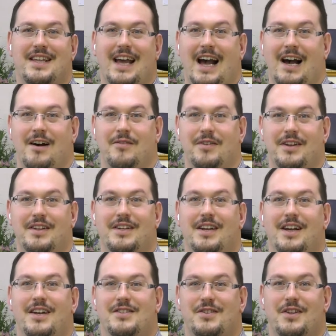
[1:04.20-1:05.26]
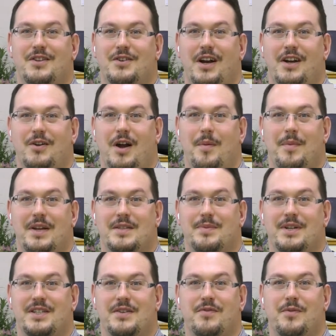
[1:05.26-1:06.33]
they have, and so they try to cram in as
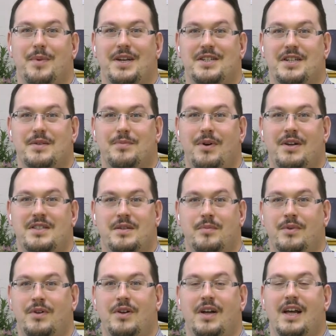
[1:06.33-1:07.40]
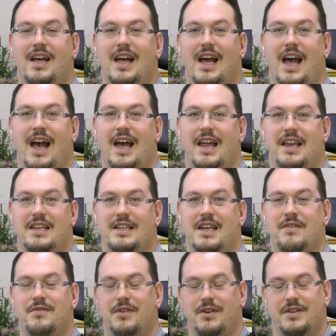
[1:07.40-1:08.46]
much information as possible. And
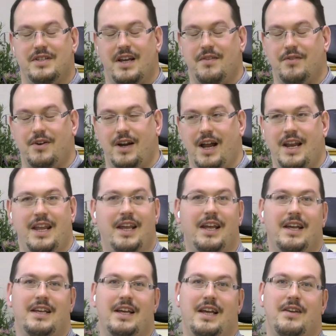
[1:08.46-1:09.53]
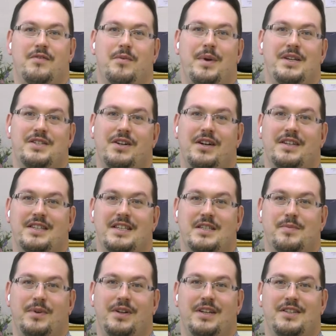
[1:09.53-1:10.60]
if there's ever any information on
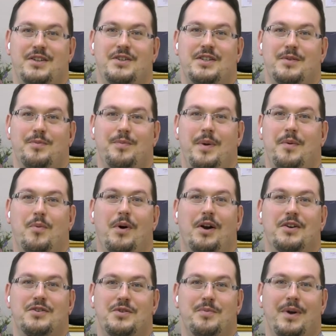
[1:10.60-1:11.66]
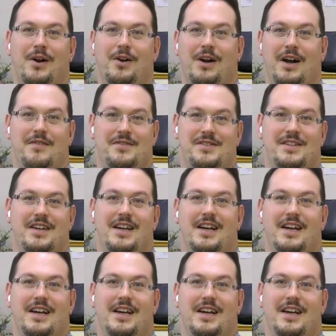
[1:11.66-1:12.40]
accessibility, it's usually maybe one or two paragraphs,